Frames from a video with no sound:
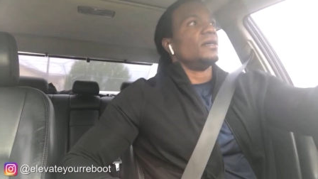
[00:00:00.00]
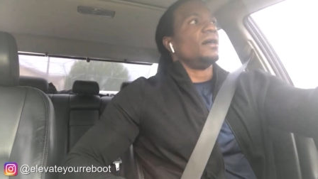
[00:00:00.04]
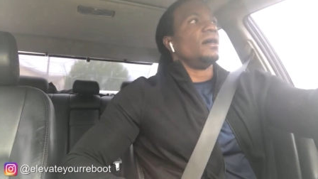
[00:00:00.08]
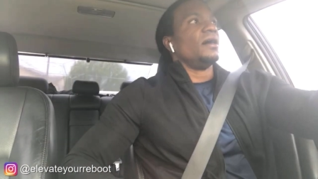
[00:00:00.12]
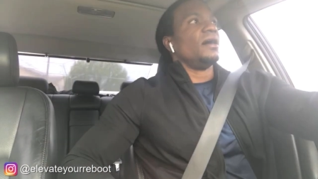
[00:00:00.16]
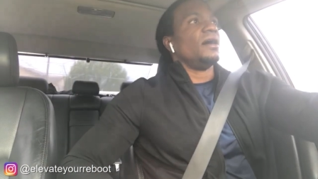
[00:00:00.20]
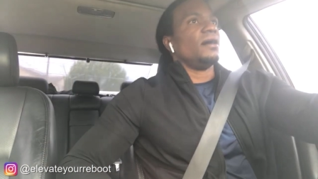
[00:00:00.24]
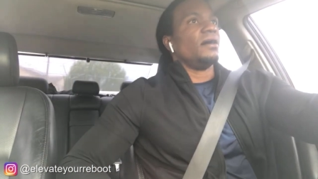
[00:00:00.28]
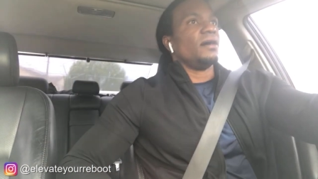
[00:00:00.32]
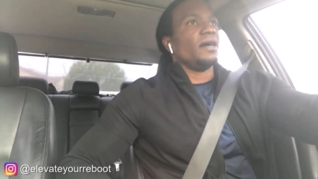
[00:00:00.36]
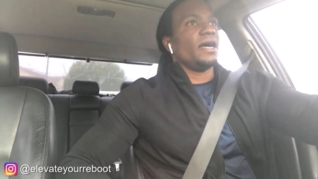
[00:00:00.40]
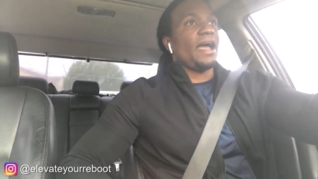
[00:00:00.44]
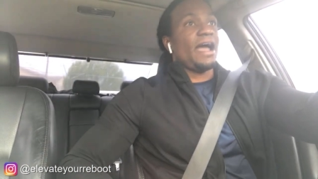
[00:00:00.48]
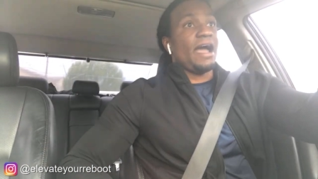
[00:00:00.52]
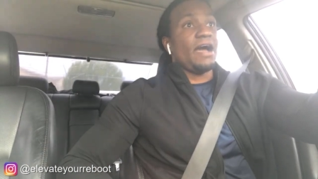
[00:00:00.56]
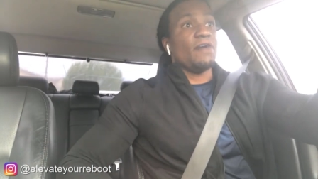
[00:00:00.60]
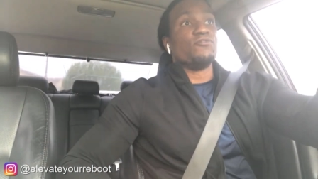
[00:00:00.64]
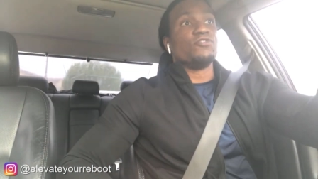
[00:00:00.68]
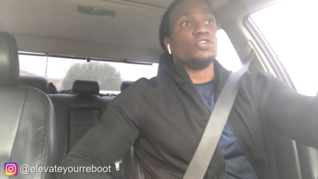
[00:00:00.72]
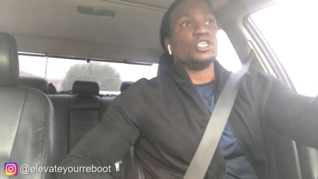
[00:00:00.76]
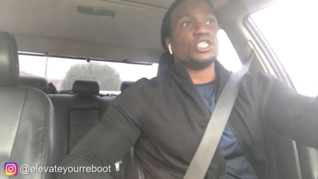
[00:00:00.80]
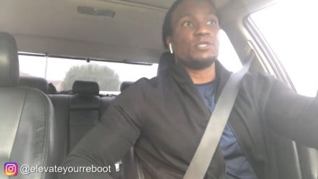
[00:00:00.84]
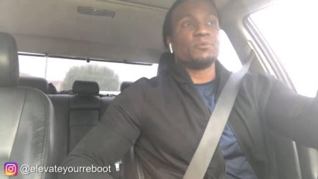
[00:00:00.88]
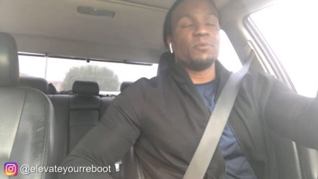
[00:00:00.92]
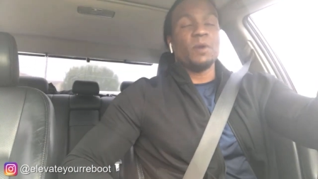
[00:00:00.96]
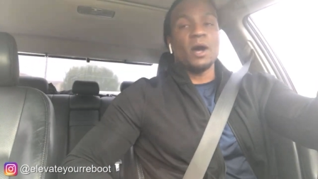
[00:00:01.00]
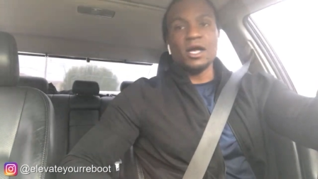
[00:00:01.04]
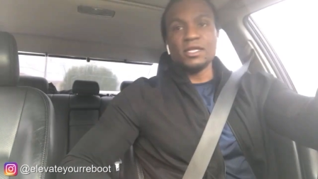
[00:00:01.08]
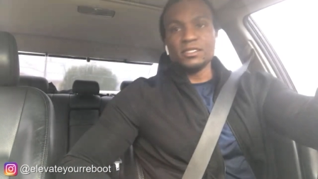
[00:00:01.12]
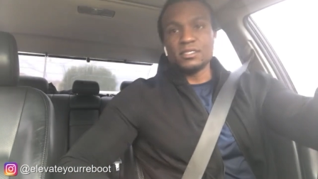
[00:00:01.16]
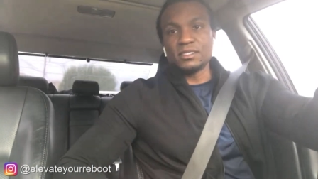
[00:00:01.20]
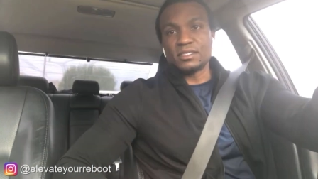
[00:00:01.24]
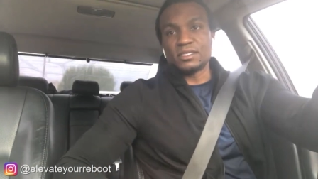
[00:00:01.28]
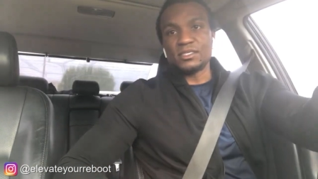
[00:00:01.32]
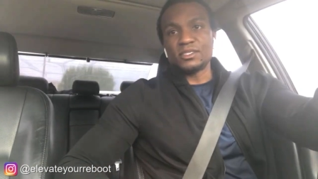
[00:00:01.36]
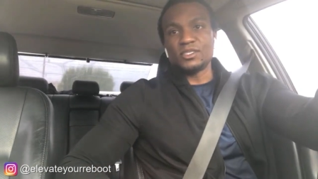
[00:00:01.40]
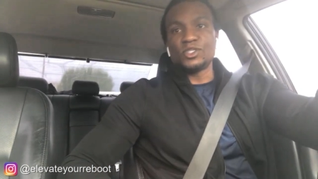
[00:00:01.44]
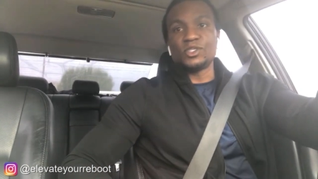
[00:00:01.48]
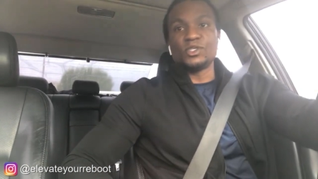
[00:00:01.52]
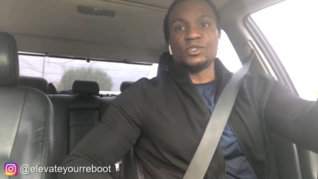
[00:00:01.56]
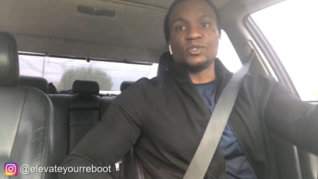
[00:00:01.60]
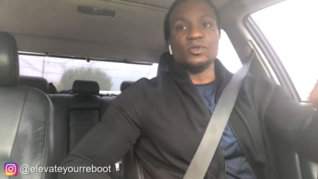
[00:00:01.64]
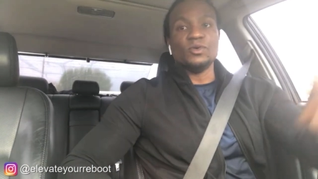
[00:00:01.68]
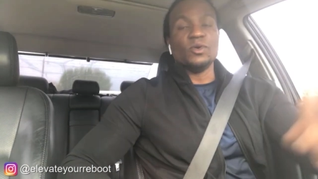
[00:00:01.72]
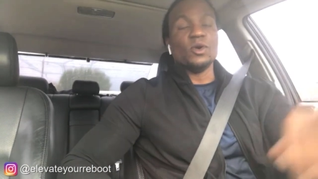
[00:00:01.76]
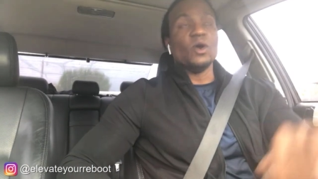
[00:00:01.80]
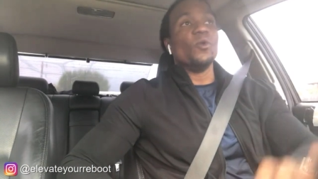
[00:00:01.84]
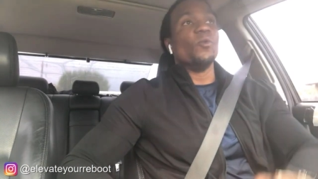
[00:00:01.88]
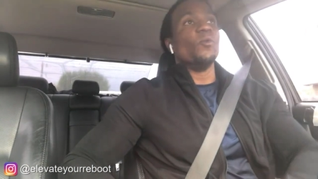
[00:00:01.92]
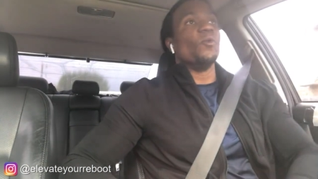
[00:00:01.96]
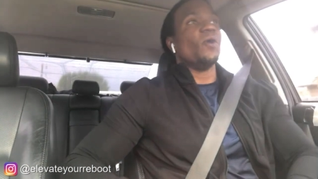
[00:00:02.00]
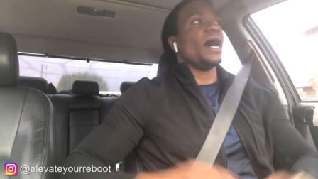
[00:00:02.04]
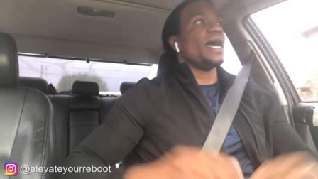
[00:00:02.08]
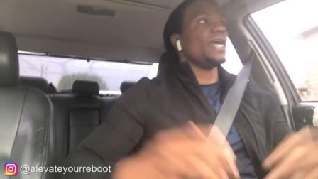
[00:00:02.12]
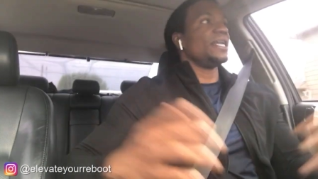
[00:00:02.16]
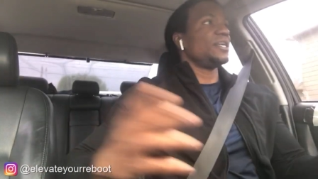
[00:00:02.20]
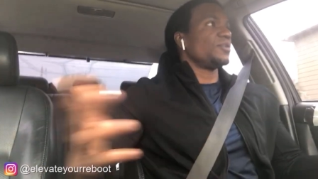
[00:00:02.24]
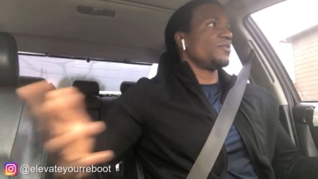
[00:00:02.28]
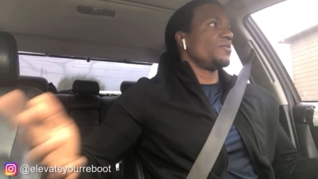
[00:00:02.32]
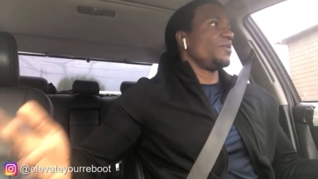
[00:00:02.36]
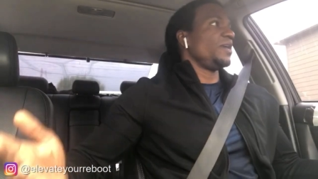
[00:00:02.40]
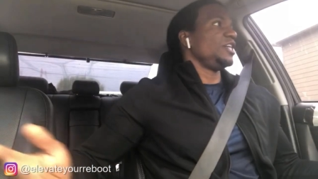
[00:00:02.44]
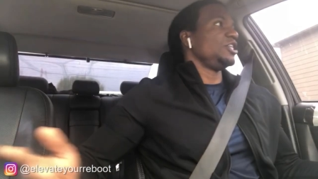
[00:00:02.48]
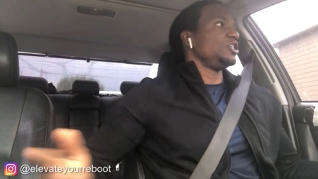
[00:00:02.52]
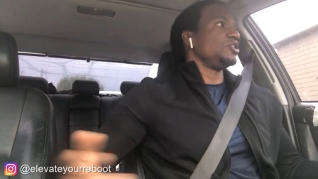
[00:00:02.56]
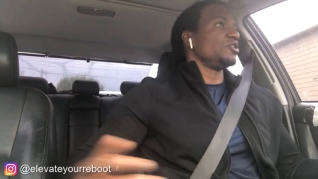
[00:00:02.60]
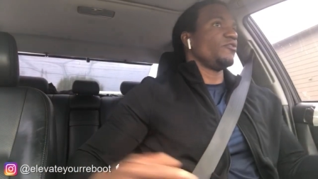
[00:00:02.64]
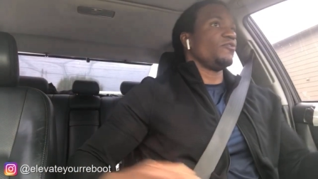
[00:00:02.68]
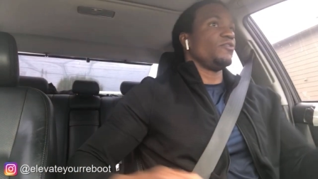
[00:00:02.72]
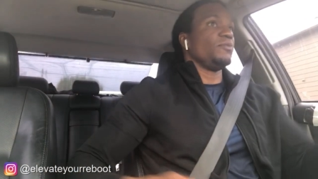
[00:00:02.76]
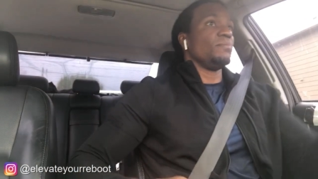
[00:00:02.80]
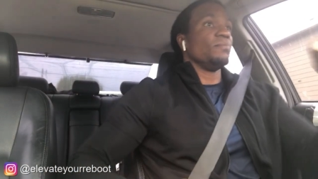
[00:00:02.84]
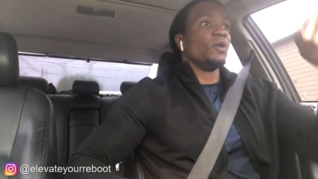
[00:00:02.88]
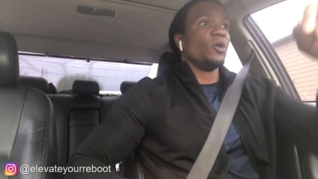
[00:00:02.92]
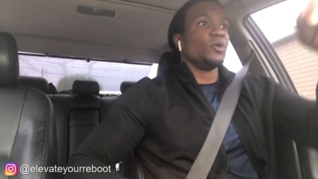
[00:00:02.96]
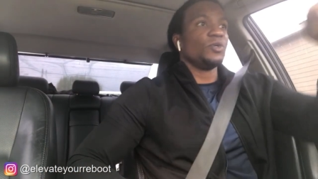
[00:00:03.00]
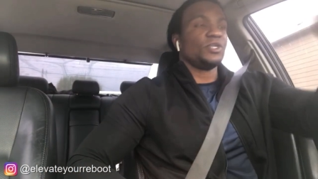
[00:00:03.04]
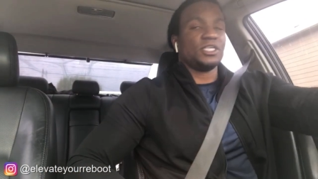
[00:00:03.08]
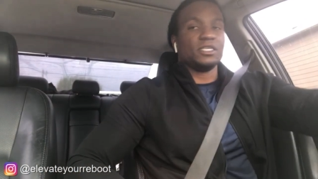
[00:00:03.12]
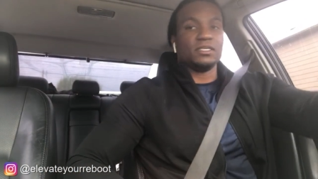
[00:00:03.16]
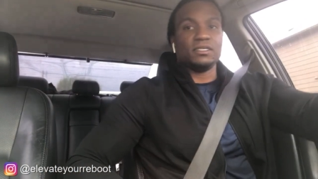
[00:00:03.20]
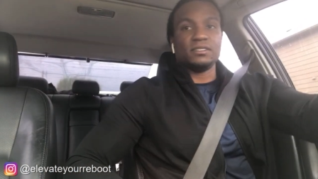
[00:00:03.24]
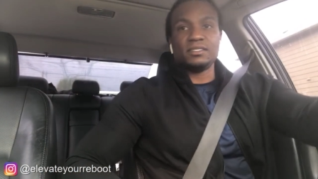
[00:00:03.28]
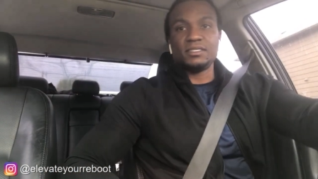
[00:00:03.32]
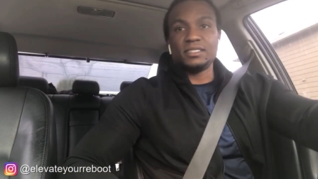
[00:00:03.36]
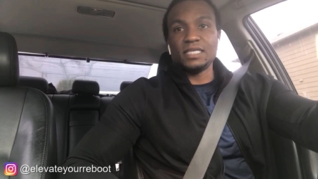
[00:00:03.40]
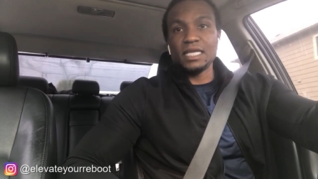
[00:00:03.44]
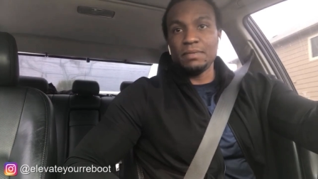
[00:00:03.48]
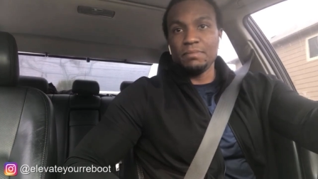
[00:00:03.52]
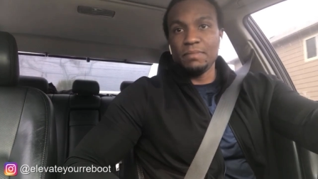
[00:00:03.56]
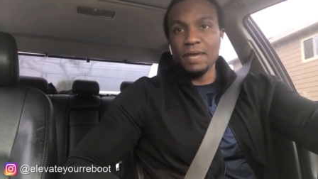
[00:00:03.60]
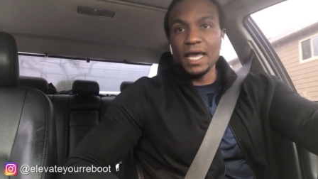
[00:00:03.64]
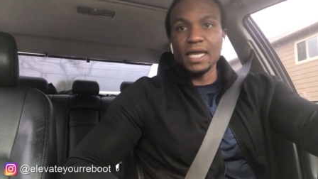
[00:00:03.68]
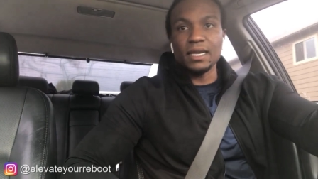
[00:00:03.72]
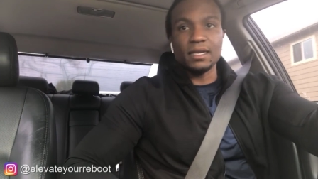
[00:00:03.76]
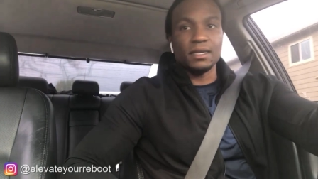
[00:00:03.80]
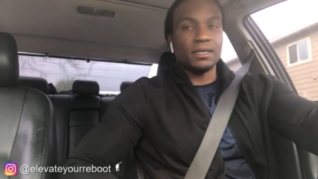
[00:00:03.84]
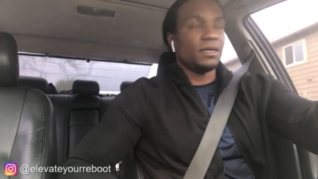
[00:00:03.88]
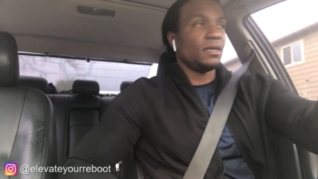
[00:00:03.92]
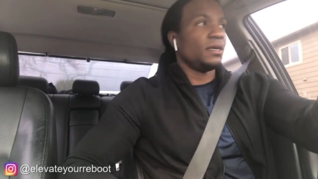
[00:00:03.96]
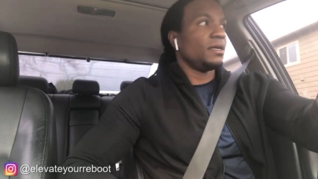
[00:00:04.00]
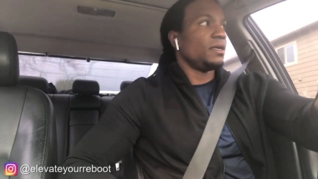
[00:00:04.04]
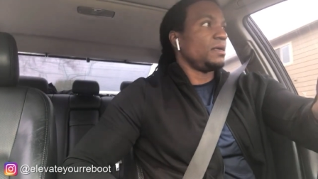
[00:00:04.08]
uh, have responses to a wider range of emotions than men.